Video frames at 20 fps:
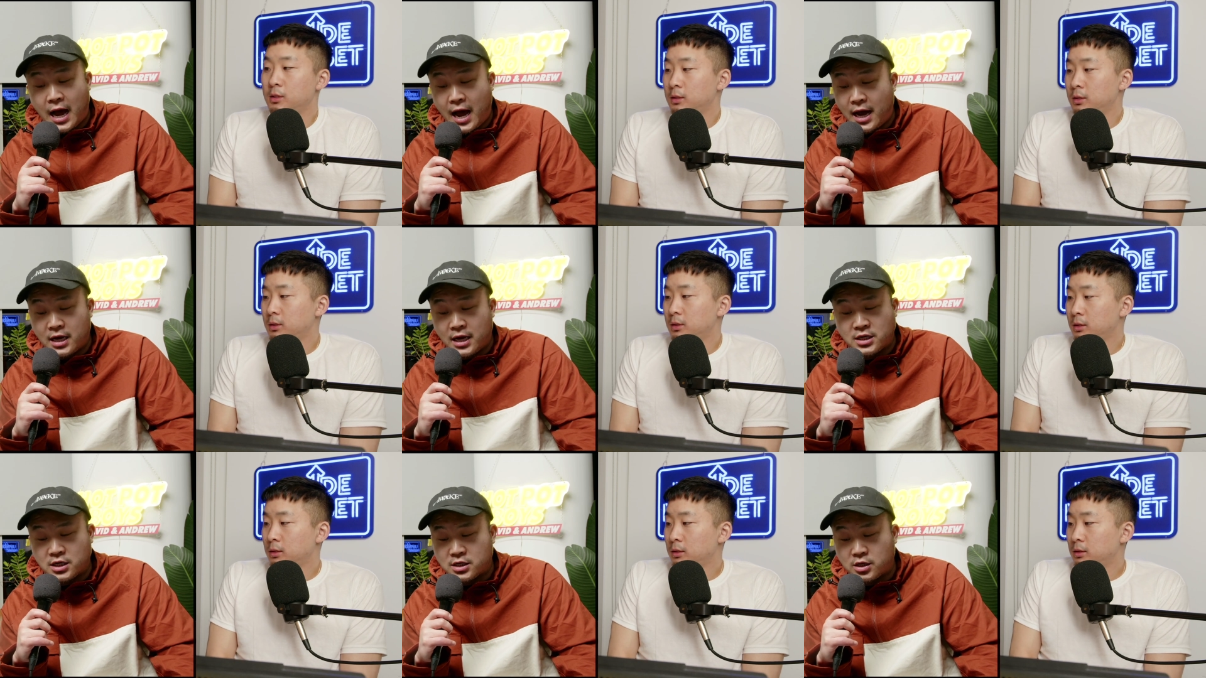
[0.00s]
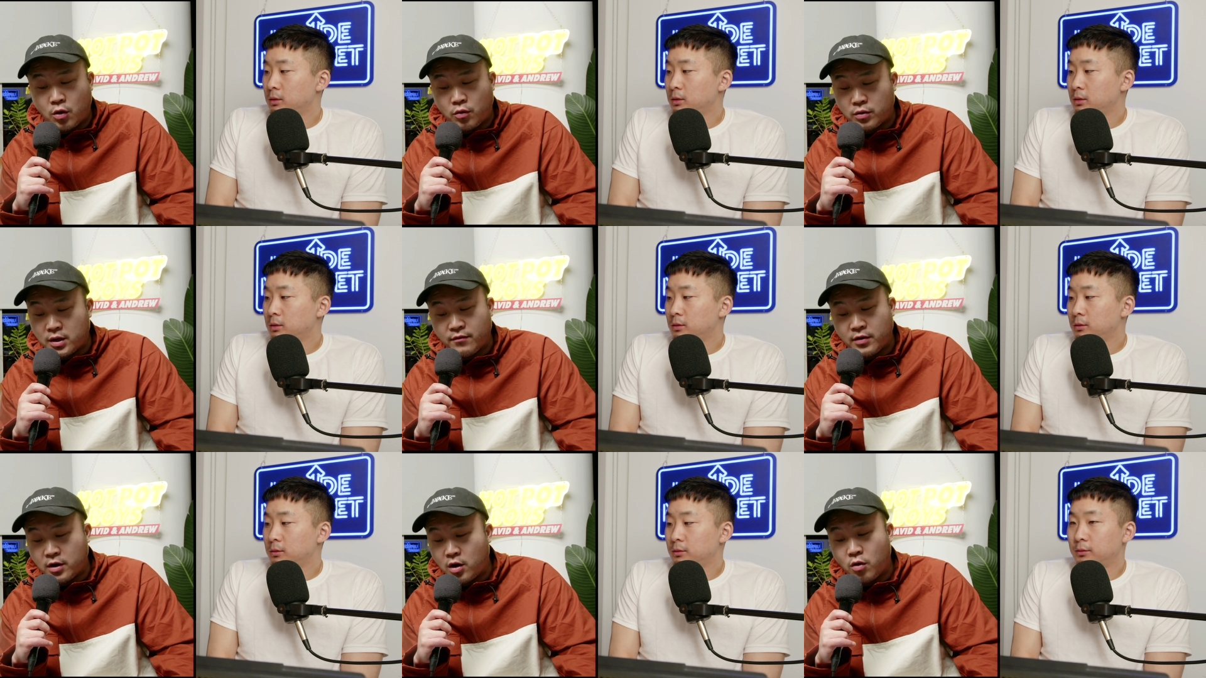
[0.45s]
Speaker 1: I just don't
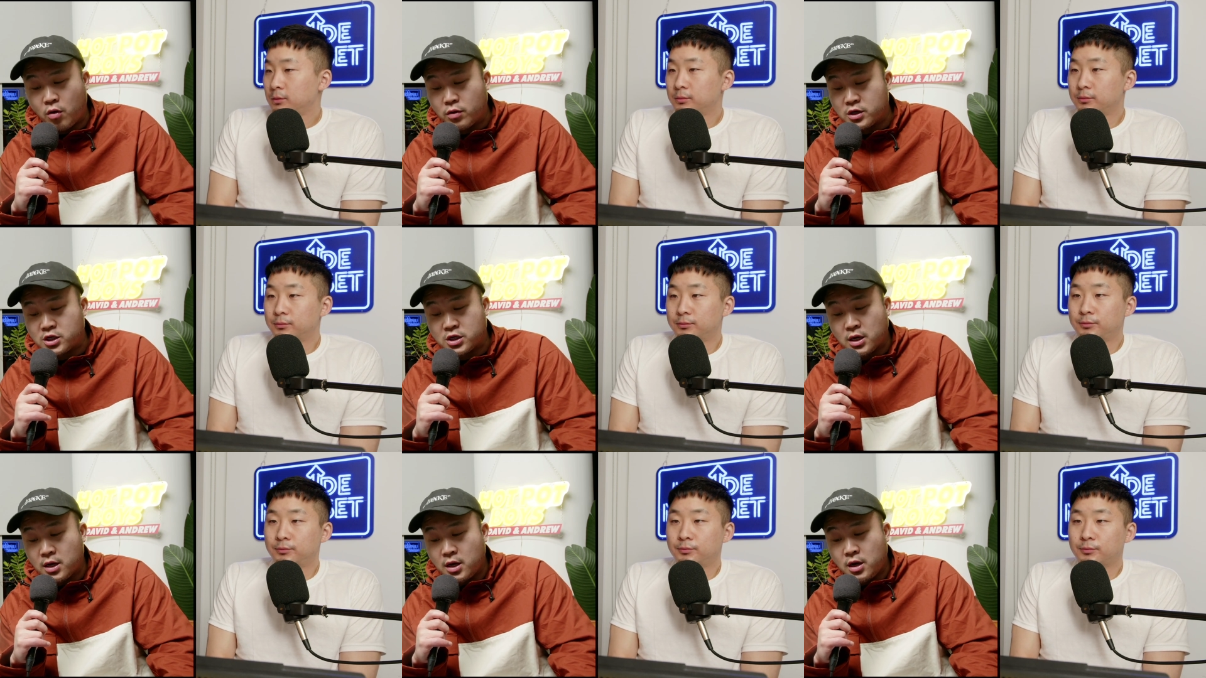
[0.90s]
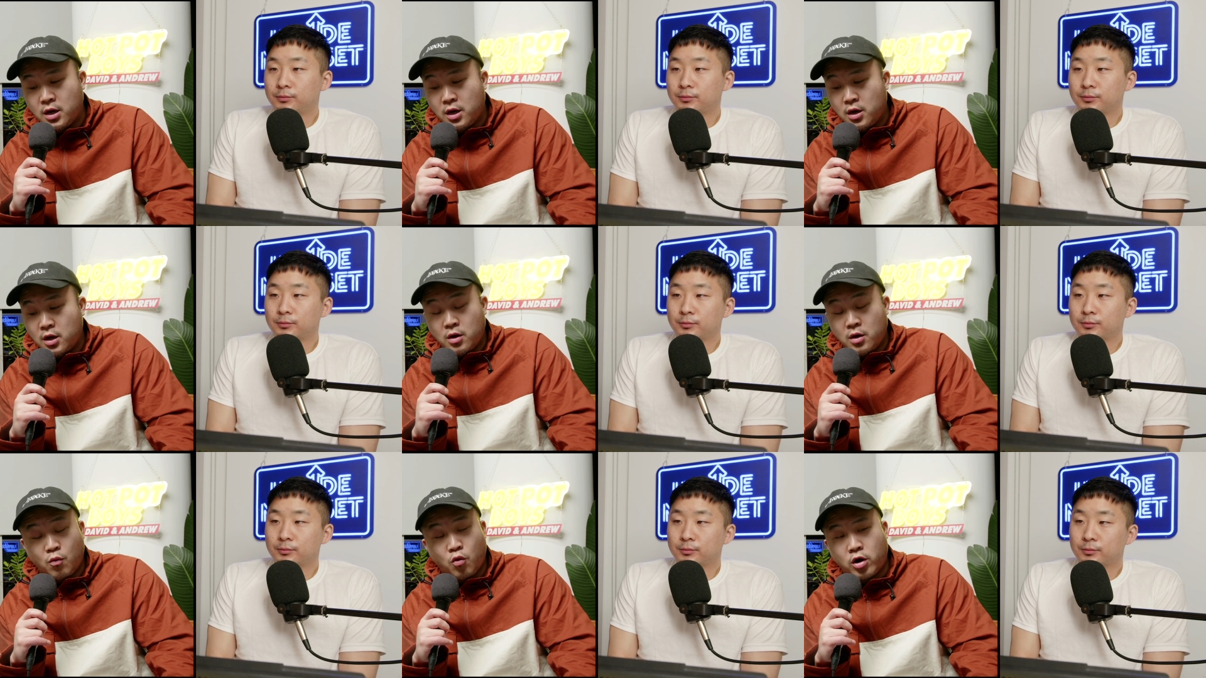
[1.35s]
even know what's
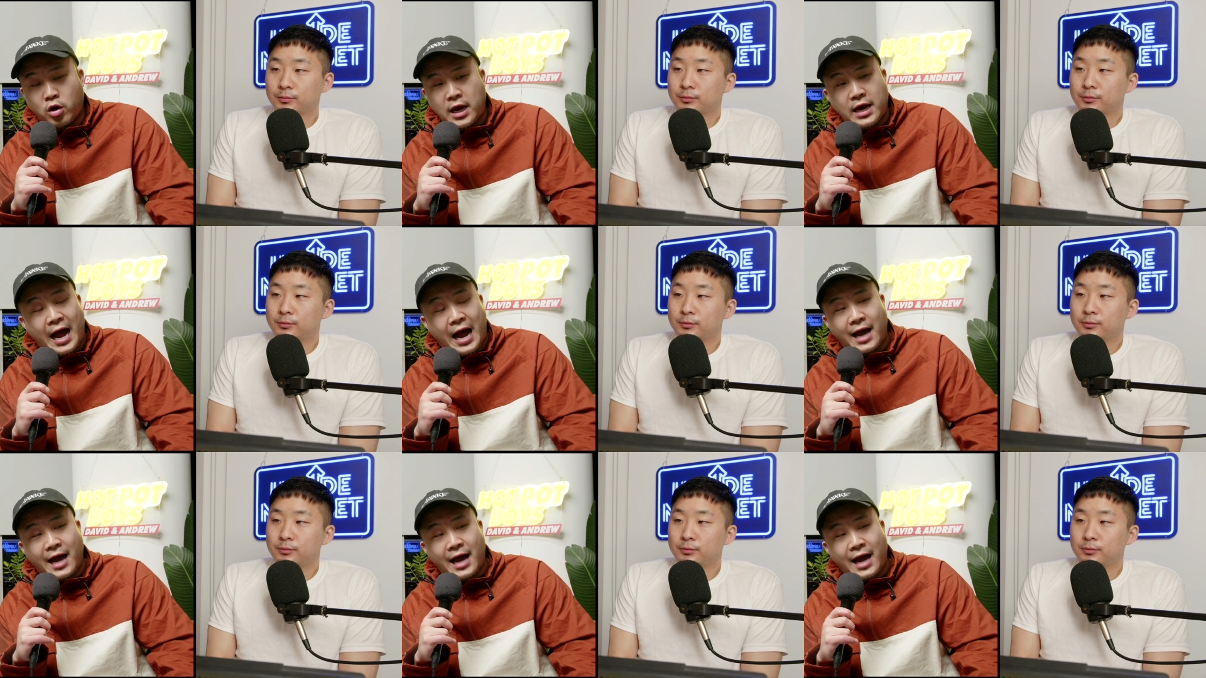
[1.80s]
working.